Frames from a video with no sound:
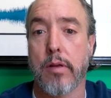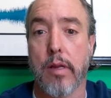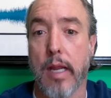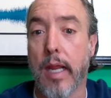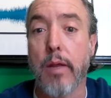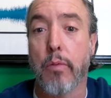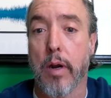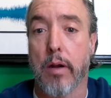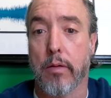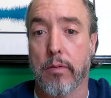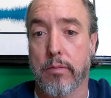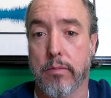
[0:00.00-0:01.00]

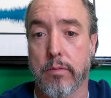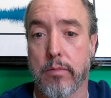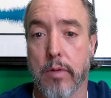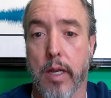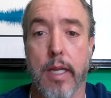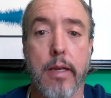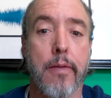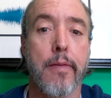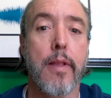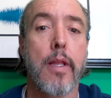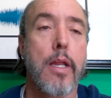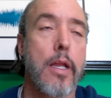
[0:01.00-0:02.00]
anywhere, right?
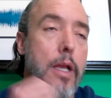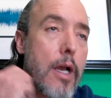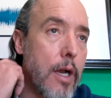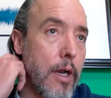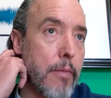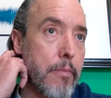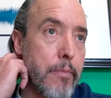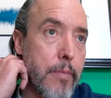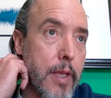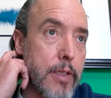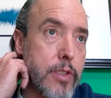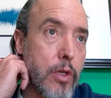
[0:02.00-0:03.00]
And
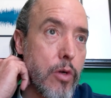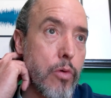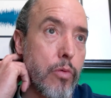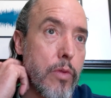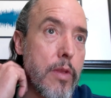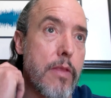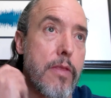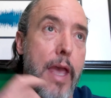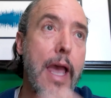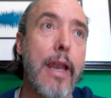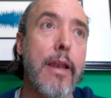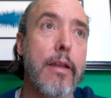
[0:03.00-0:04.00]
so
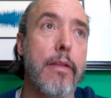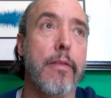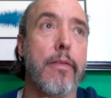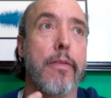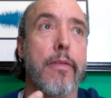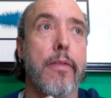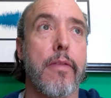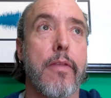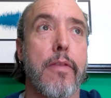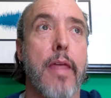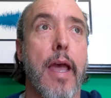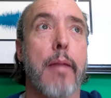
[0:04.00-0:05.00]
that
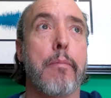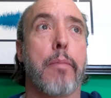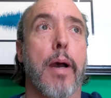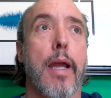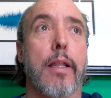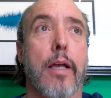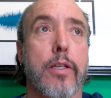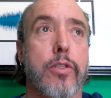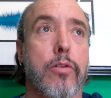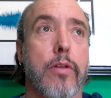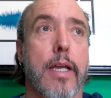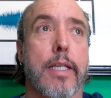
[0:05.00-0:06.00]

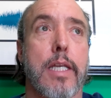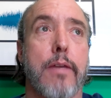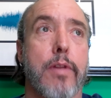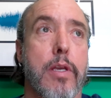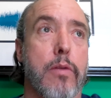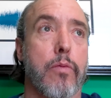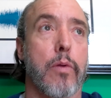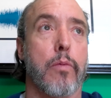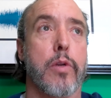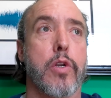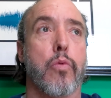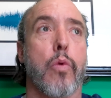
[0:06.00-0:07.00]
biological activity,
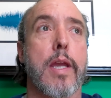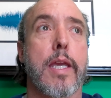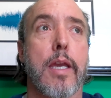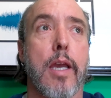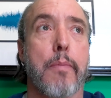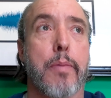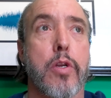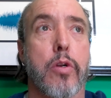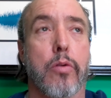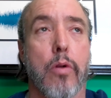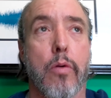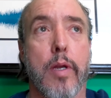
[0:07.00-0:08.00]
when you're waking up and you're
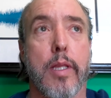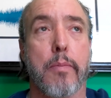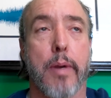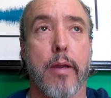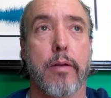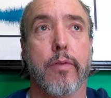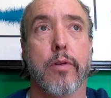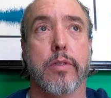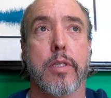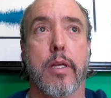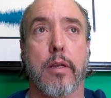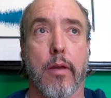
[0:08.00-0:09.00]
growing the
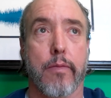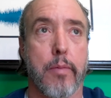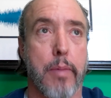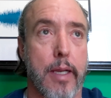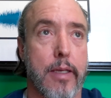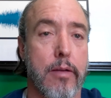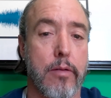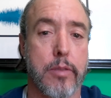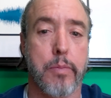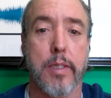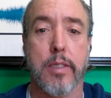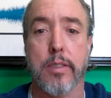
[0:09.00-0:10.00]
biodiversity of the bacterial
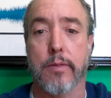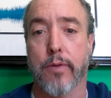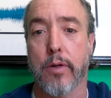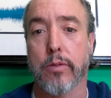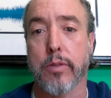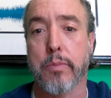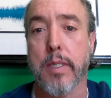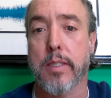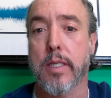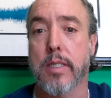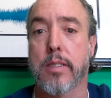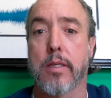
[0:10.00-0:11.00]
species, the fungal
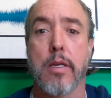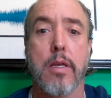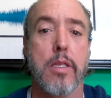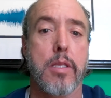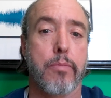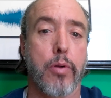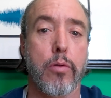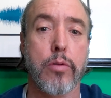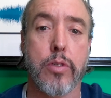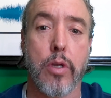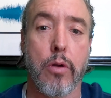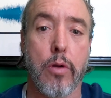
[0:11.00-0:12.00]
species, the
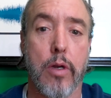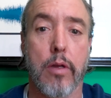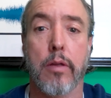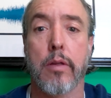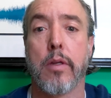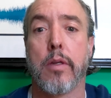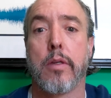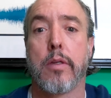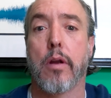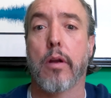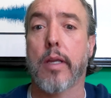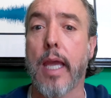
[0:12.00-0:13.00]
protozoa,
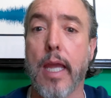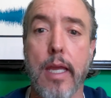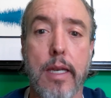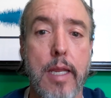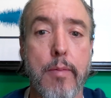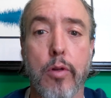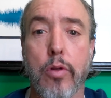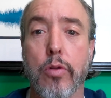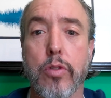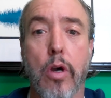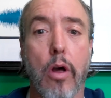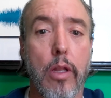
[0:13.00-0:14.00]
archaea,
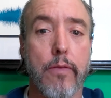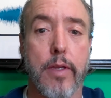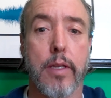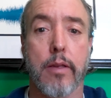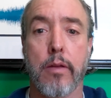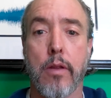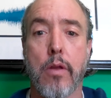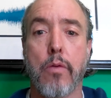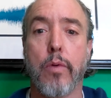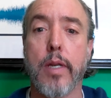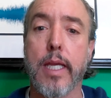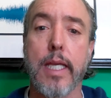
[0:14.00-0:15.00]
nematodes, all of it,
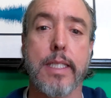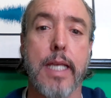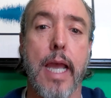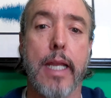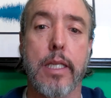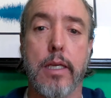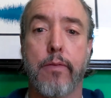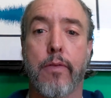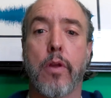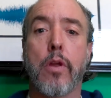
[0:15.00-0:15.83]
when it gets active,